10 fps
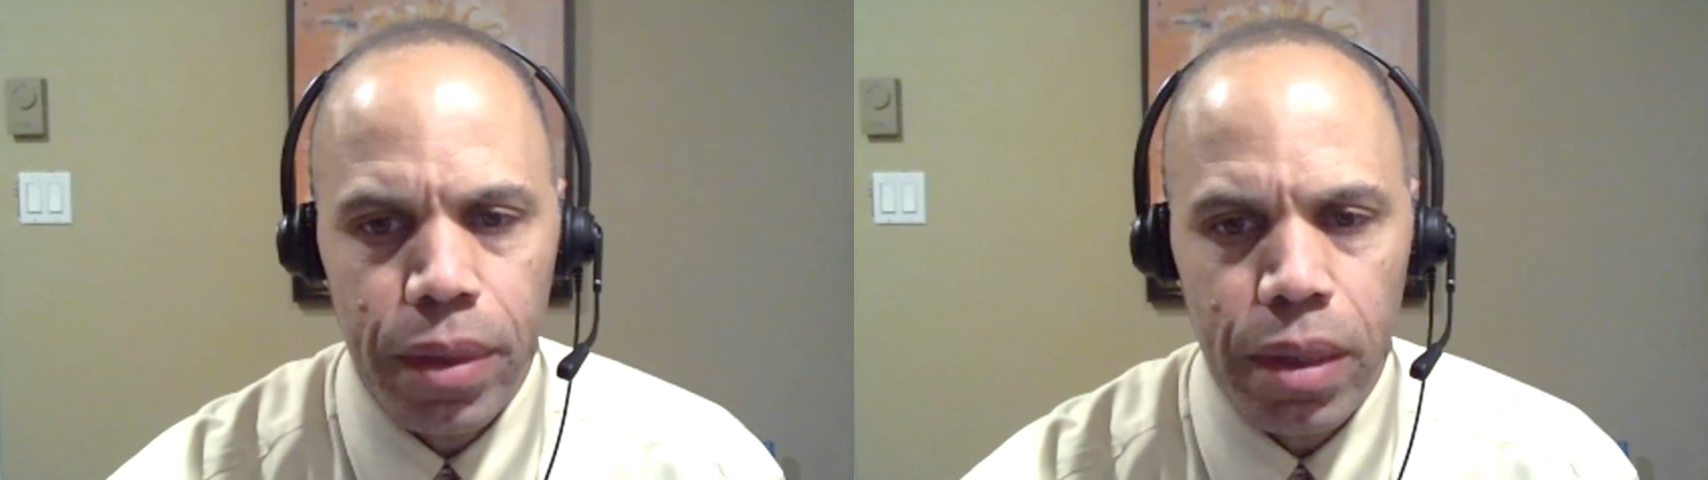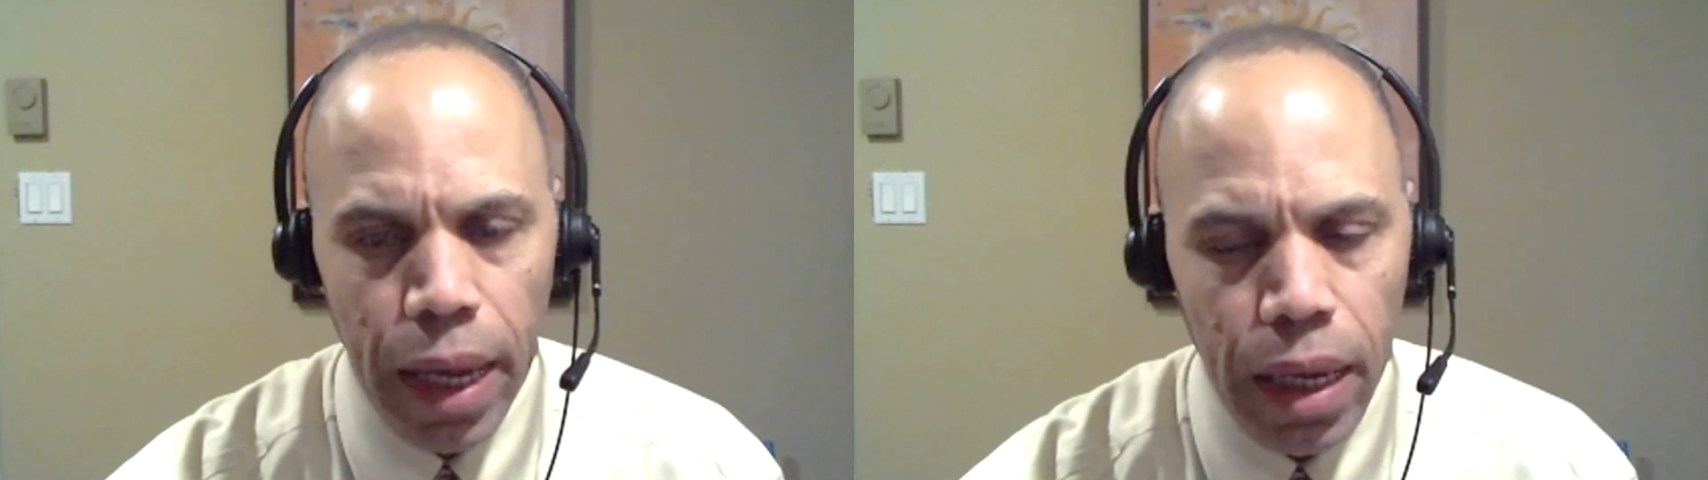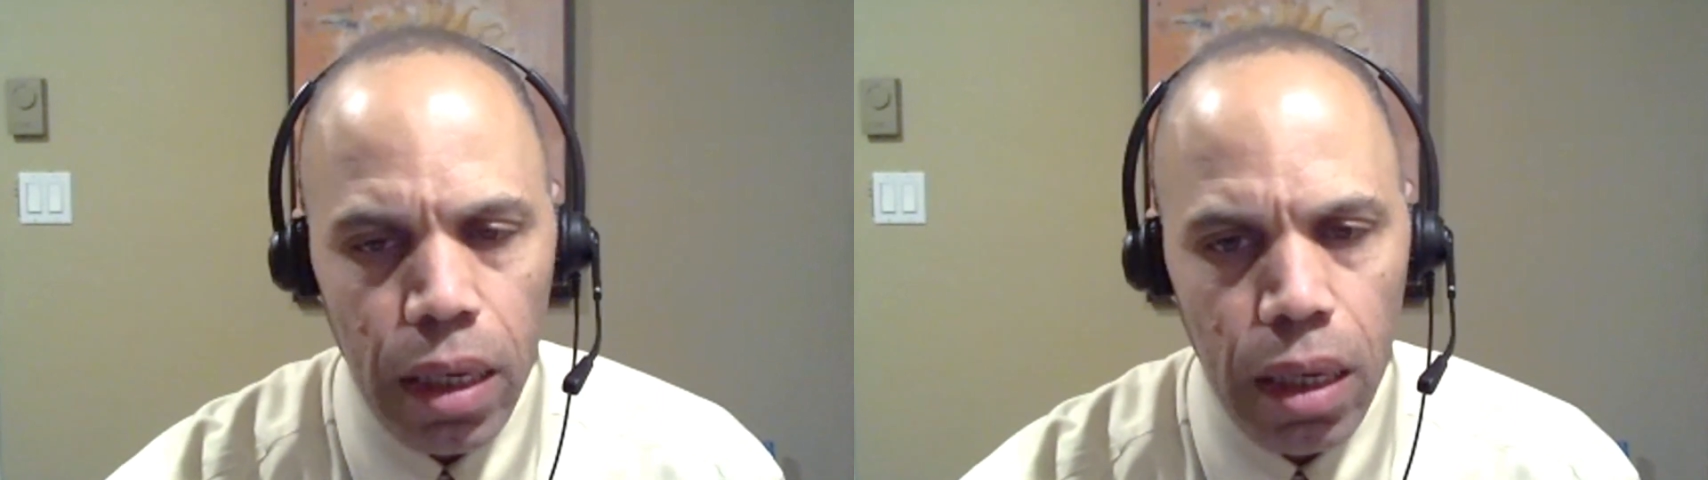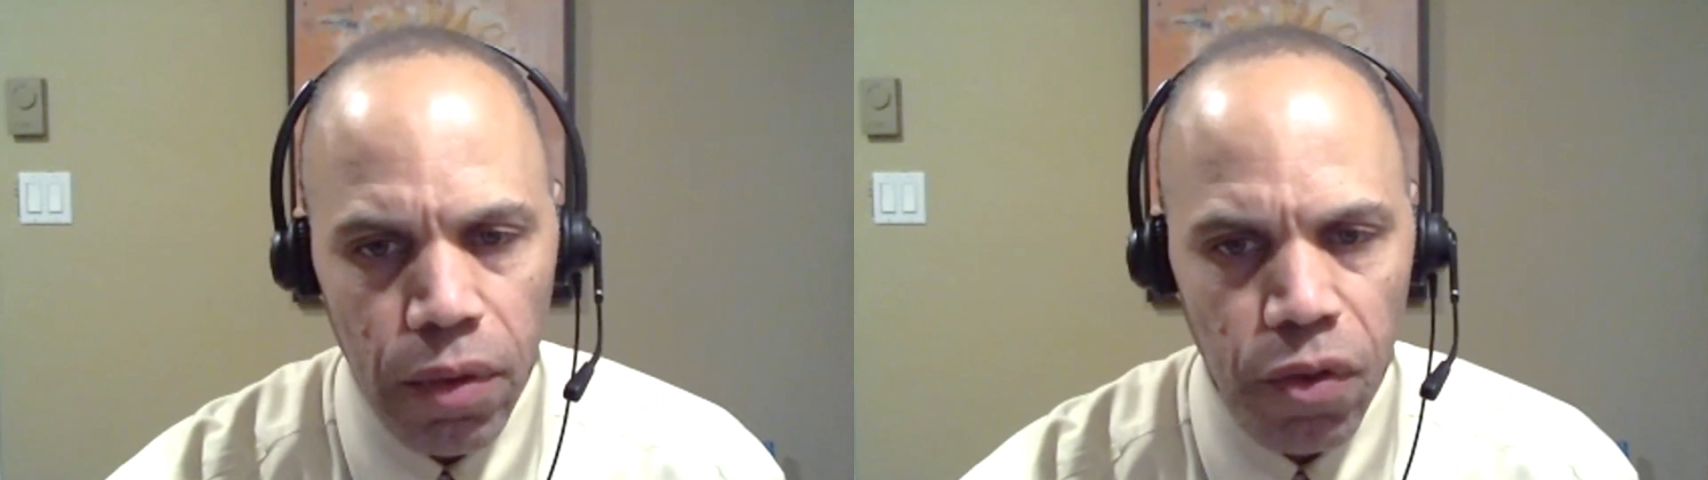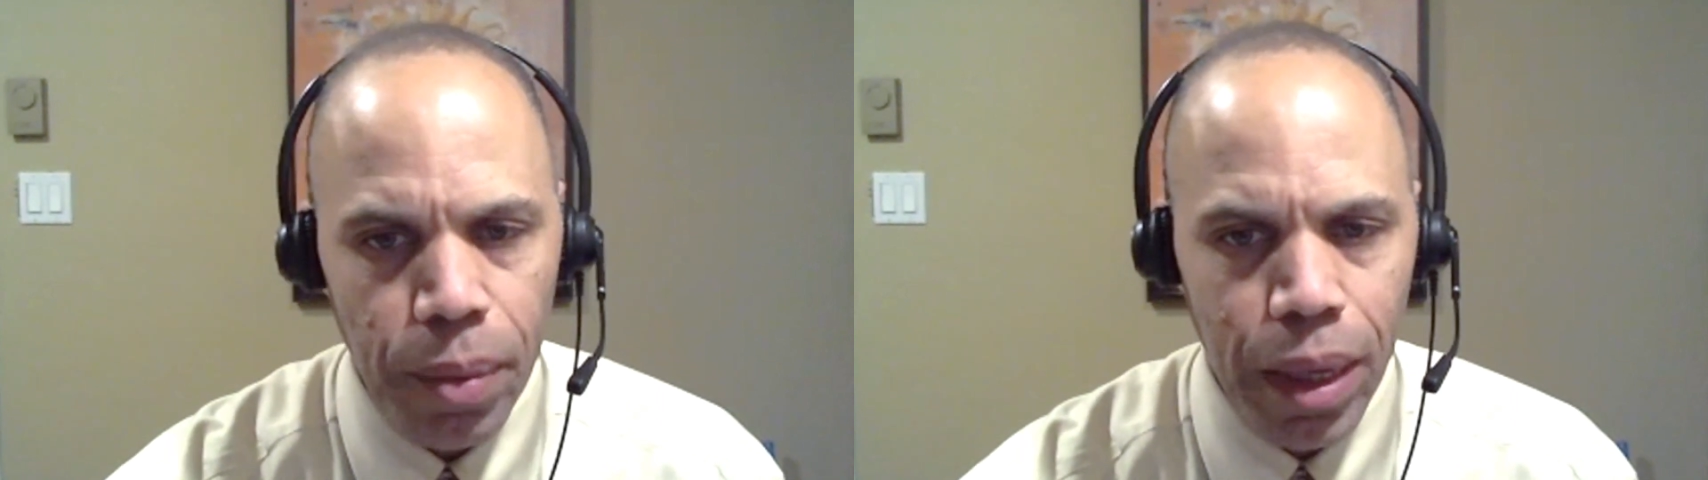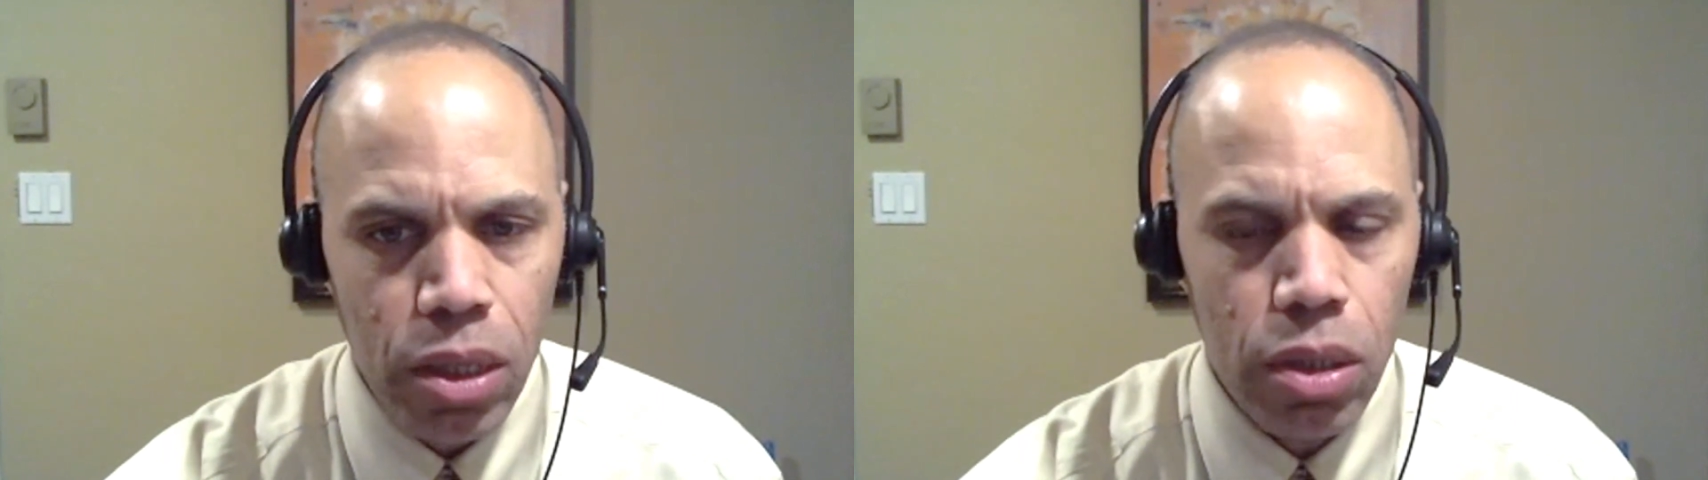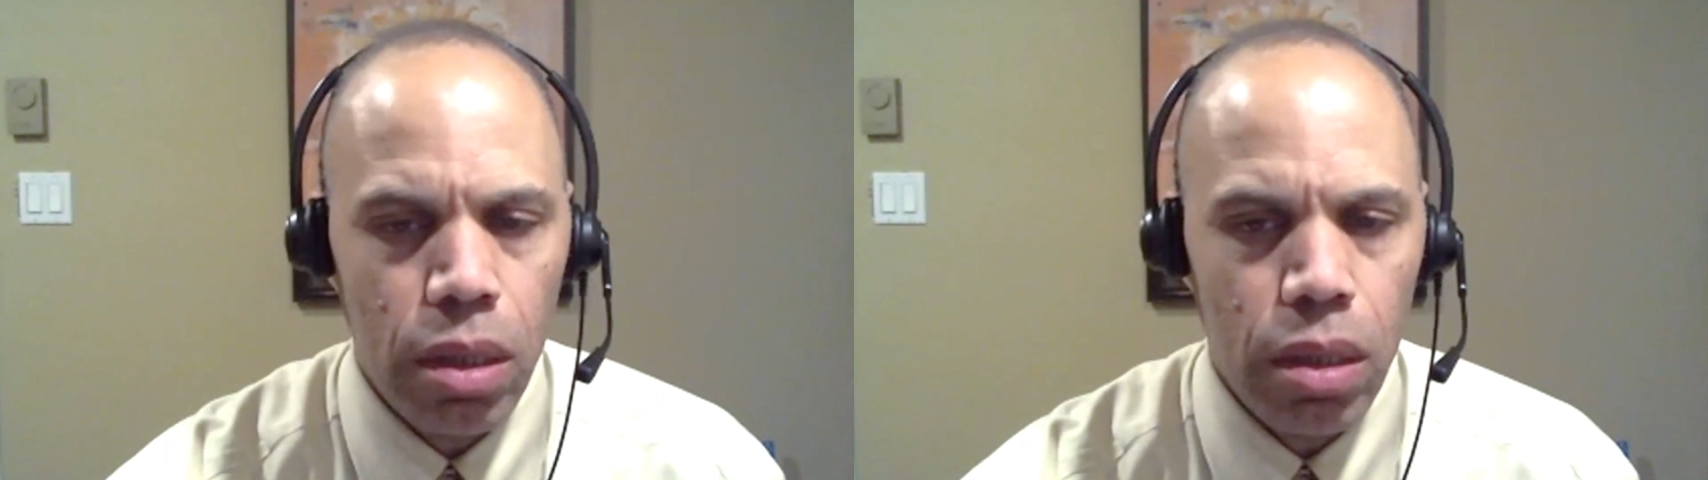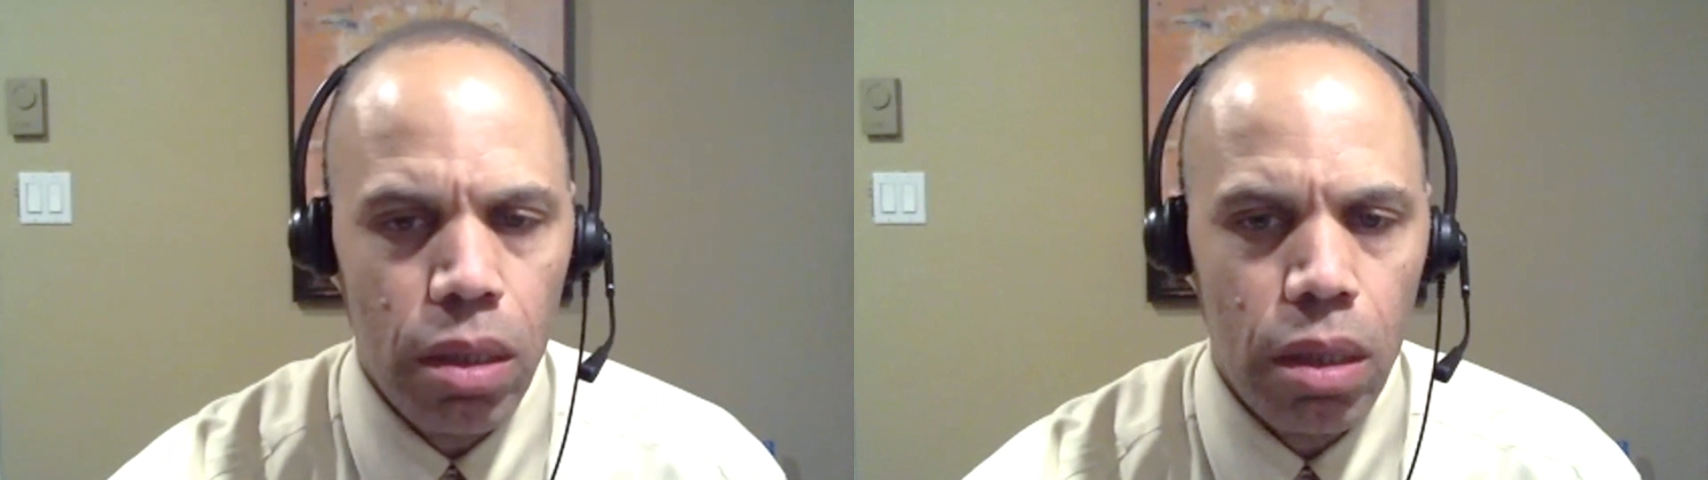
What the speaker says: taking the information,